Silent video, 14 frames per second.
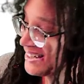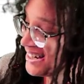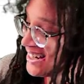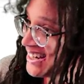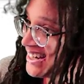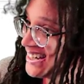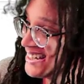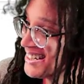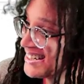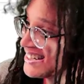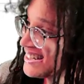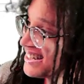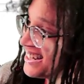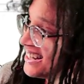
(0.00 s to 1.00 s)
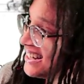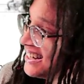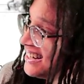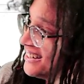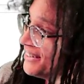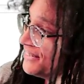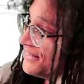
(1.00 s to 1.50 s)
Nice.
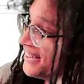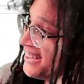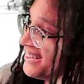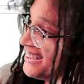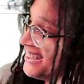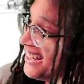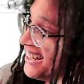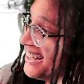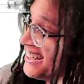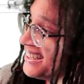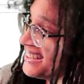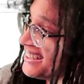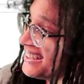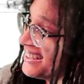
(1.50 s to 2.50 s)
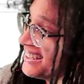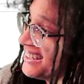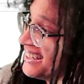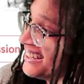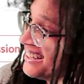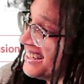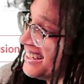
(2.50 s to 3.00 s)
Very nice.
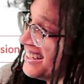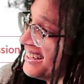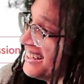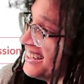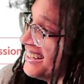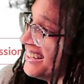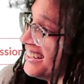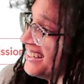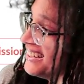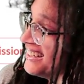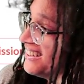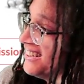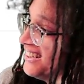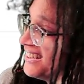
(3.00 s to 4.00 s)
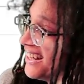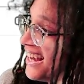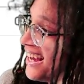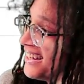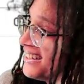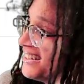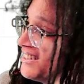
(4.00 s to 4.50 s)
Look at
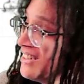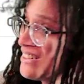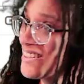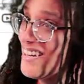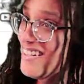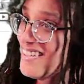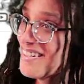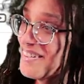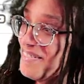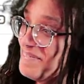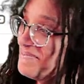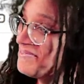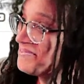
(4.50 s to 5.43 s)
that. This looks awesome.